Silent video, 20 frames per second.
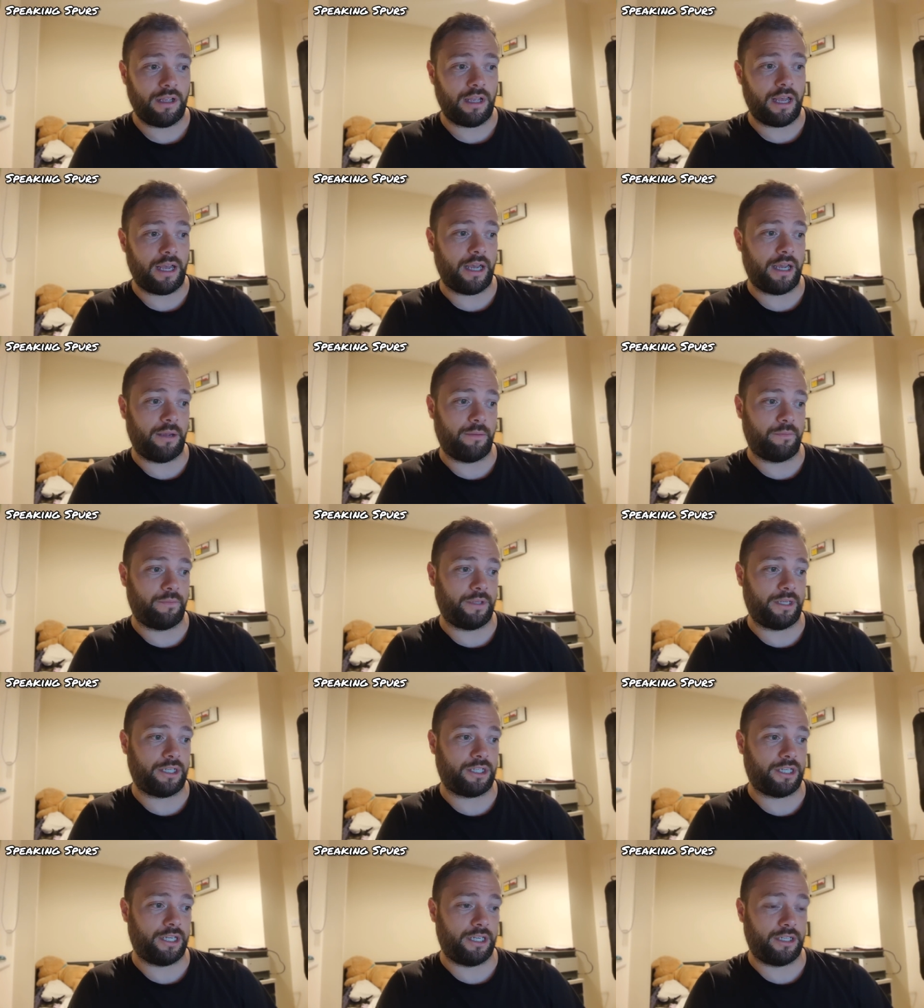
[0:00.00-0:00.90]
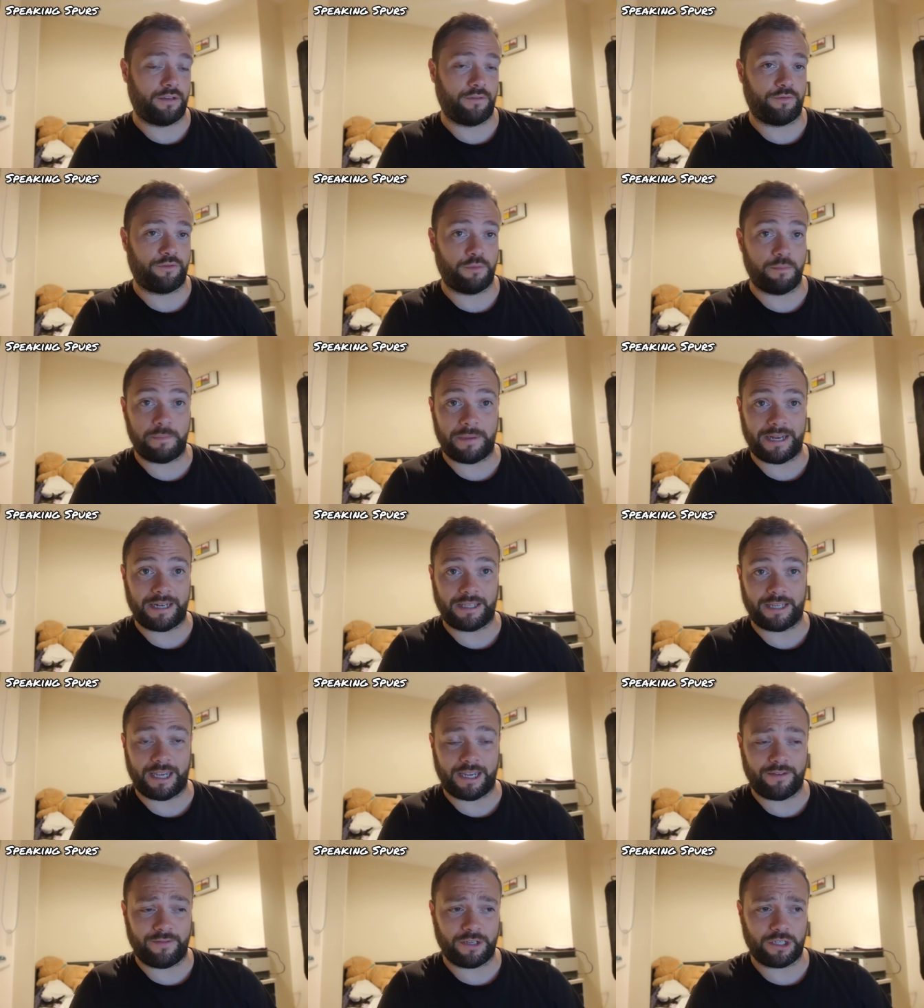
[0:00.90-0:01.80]
um, this season from Ben
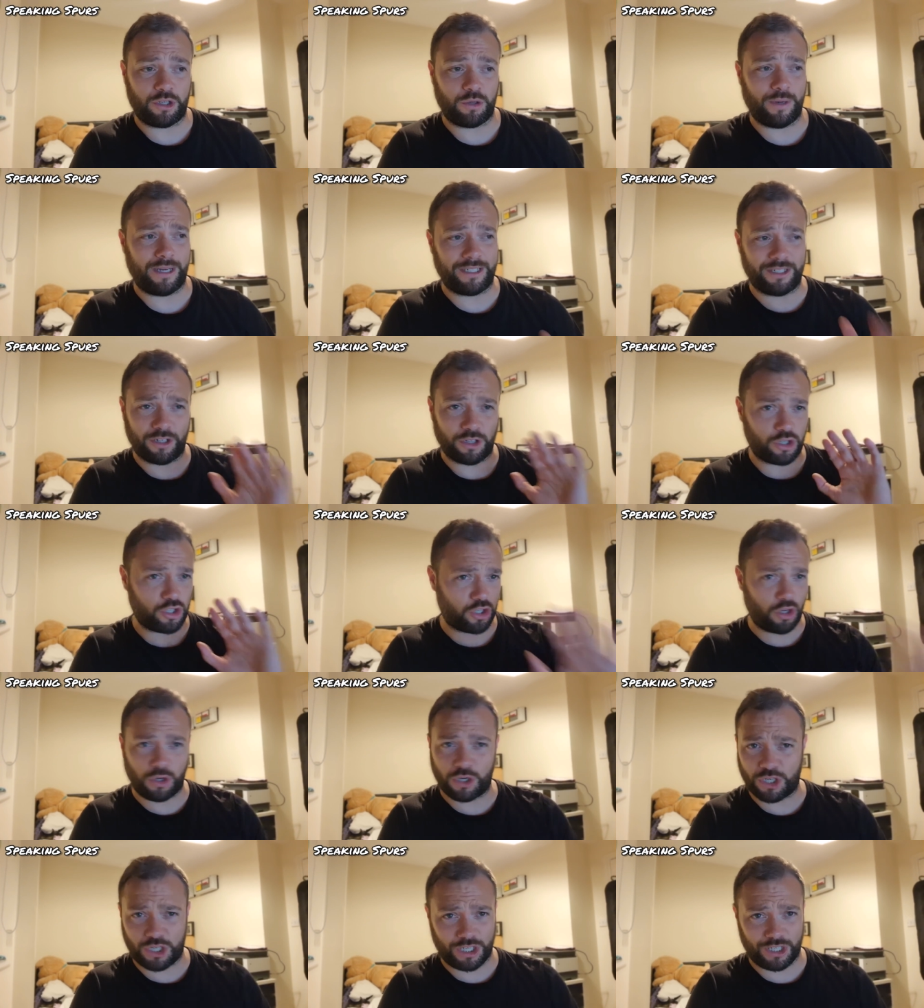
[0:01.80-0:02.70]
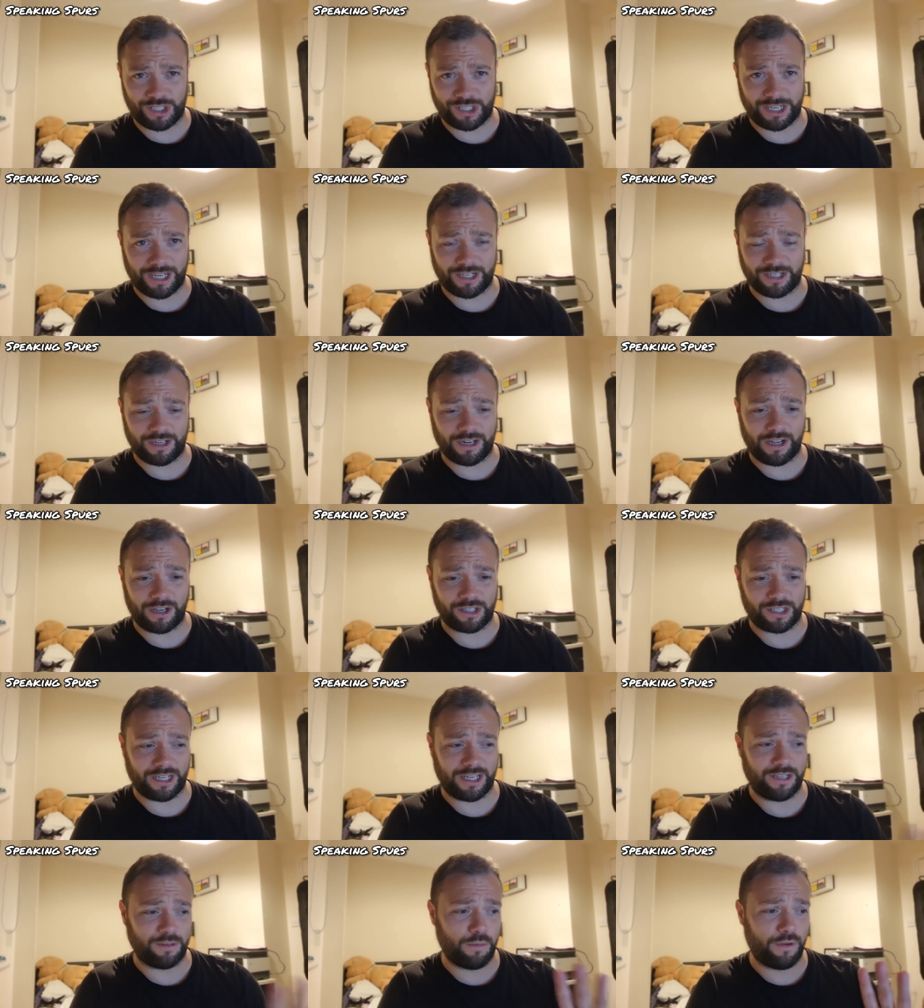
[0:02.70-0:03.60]
Davies, who had an astonishing season last
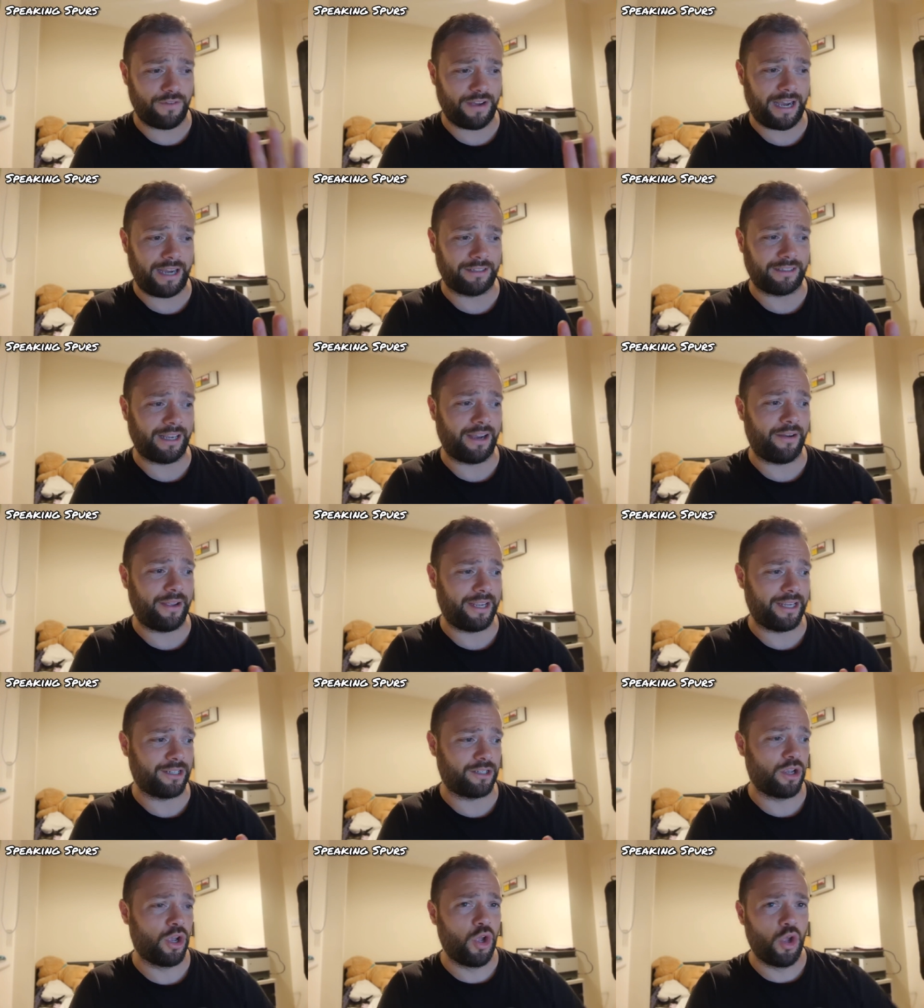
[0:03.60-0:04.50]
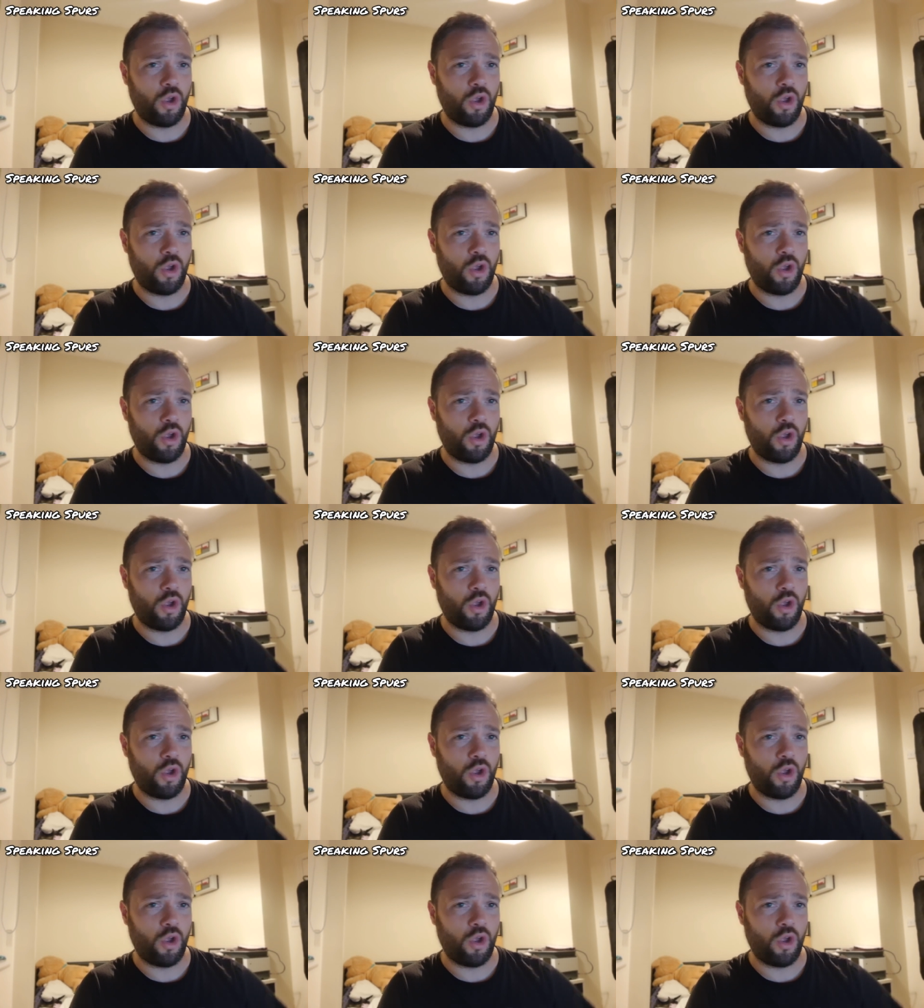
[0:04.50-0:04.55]
season, without a doubt his